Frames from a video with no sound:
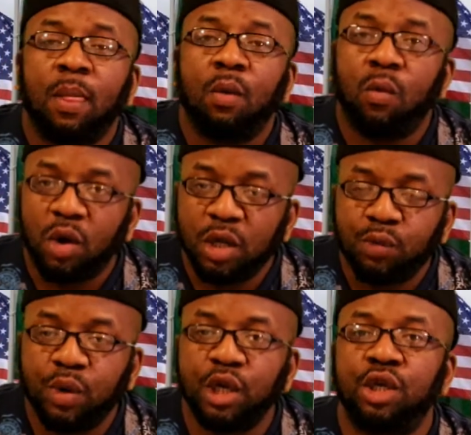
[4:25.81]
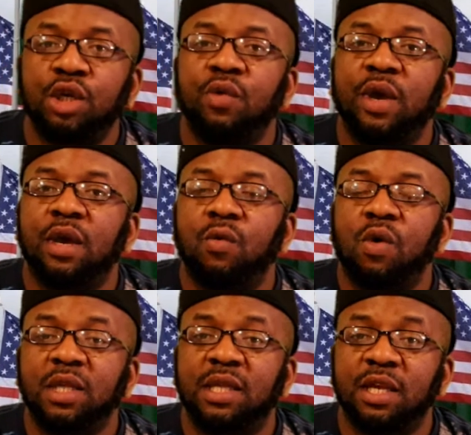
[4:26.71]
Once
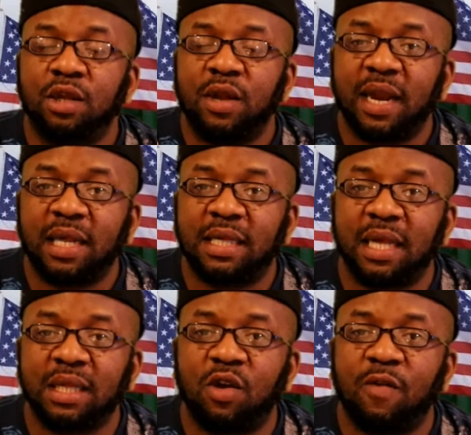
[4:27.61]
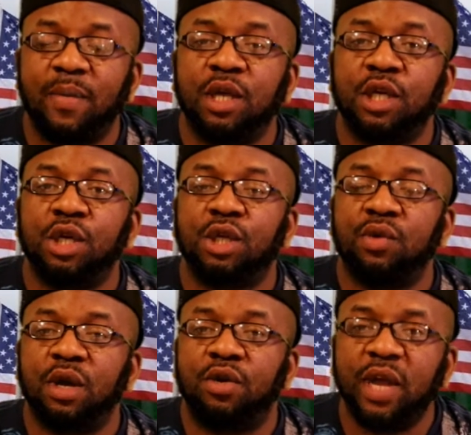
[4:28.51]
the United States government issues
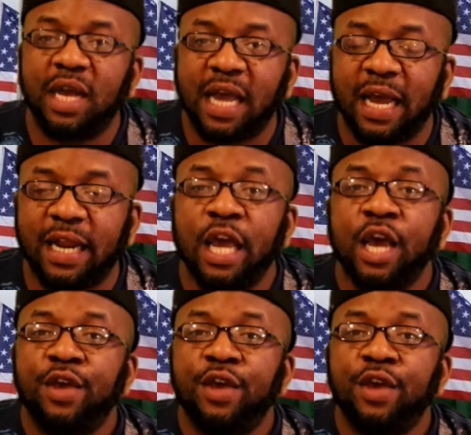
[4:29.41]
you a green card,